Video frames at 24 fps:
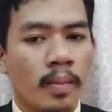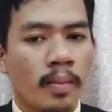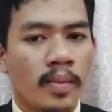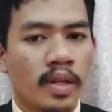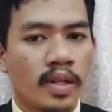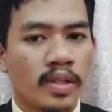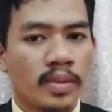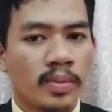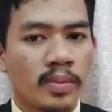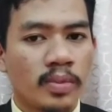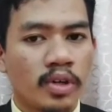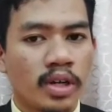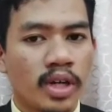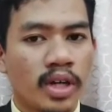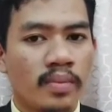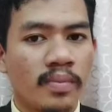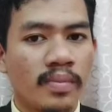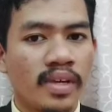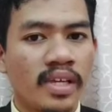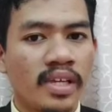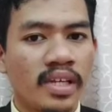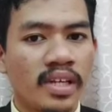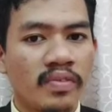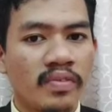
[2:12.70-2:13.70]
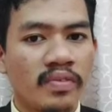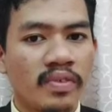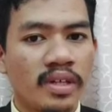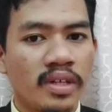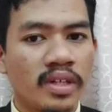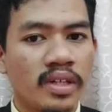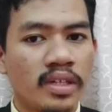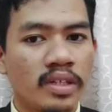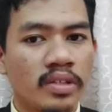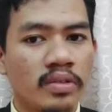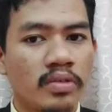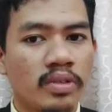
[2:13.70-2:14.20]
Plasmogamy
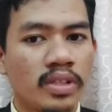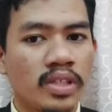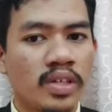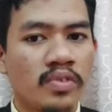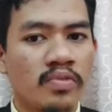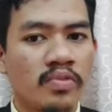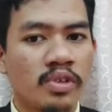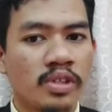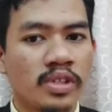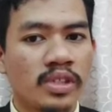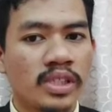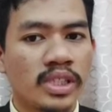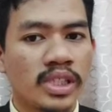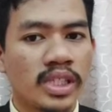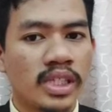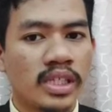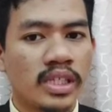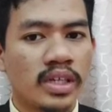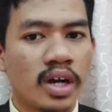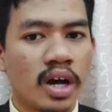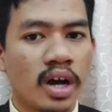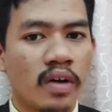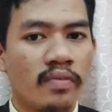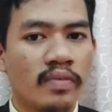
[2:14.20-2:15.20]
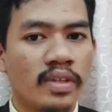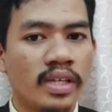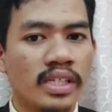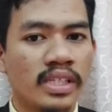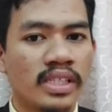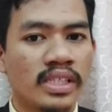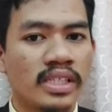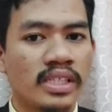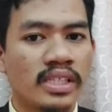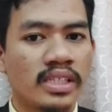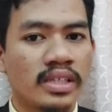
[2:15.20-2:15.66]
refers to the fusion of the